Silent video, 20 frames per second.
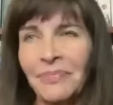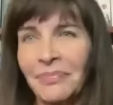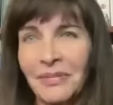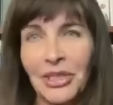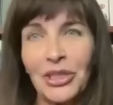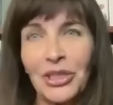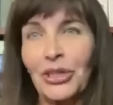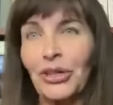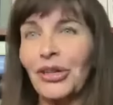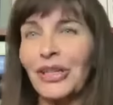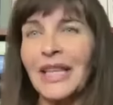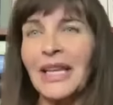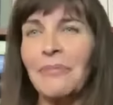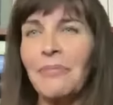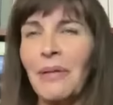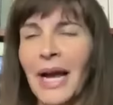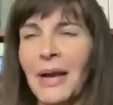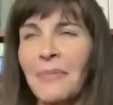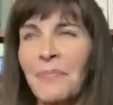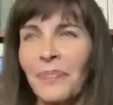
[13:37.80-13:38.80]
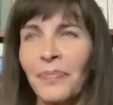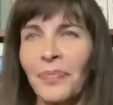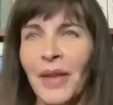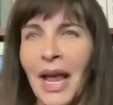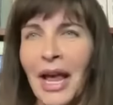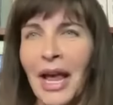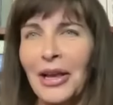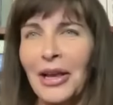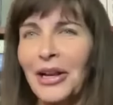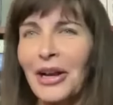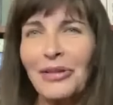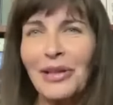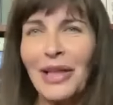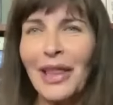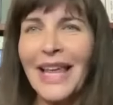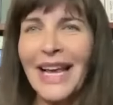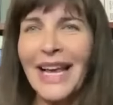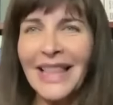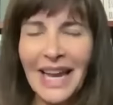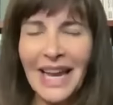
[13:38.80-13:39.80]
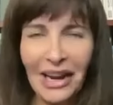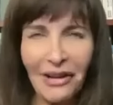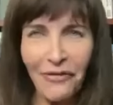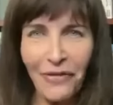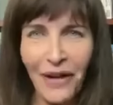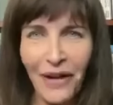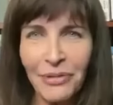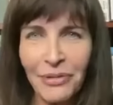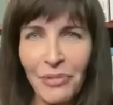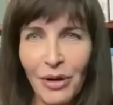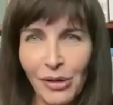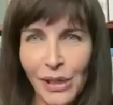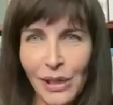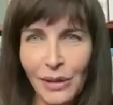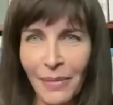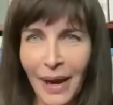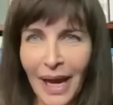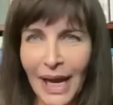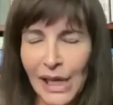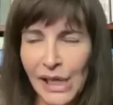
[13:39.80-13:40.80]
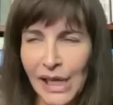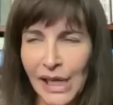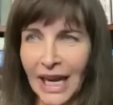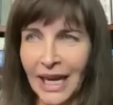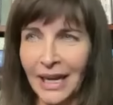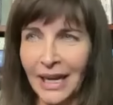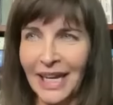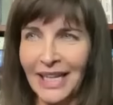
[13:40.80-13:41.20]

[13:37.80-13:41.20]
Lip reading: Certainly by, you know, the thing that I find most amazing